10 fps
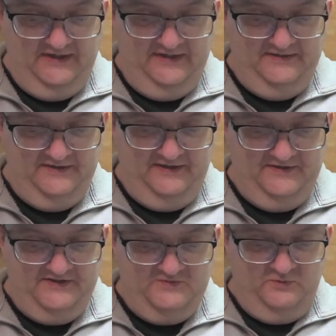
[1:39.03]
And uh,
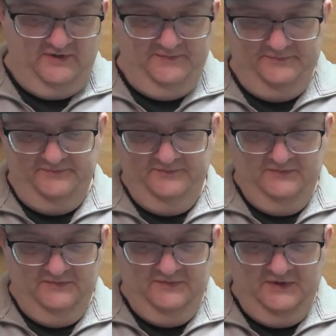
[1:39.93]
this one,
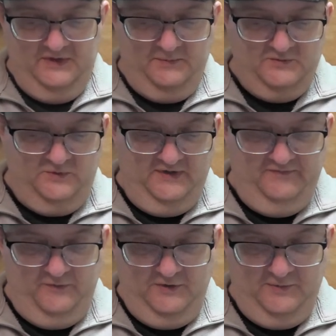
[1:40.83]
number
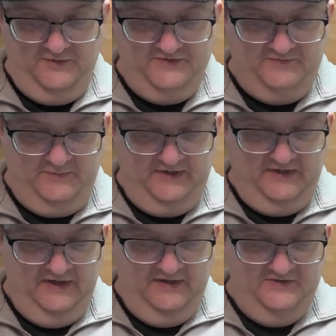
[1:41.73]
24, was from a
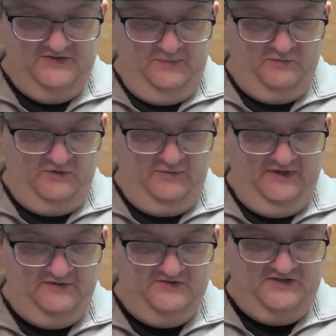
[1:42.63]

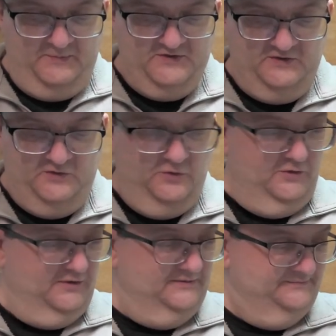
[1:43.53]
temporary interception
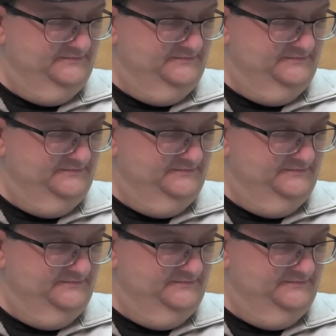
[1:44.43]
corps.